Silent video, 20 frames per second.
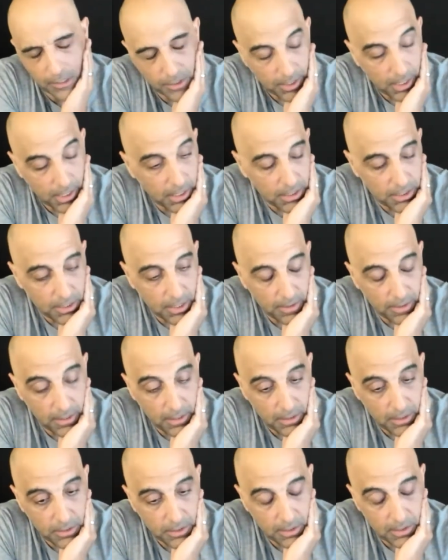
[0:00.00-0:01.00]
studies on
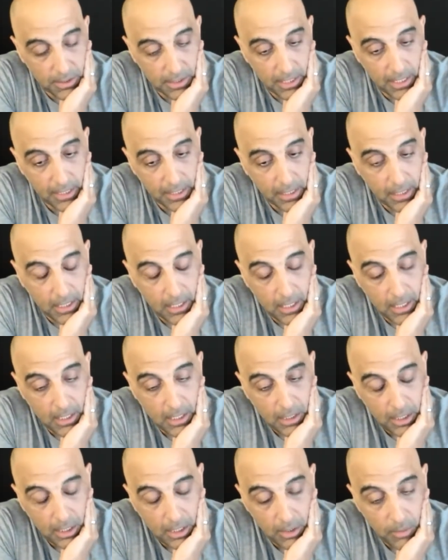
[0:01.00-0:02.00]
this it's like
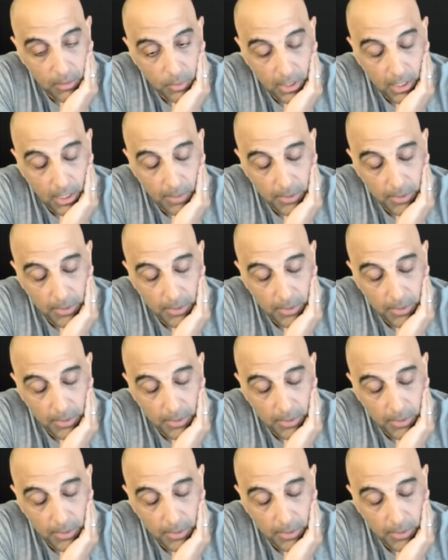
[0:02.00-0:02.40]
you know we'd all be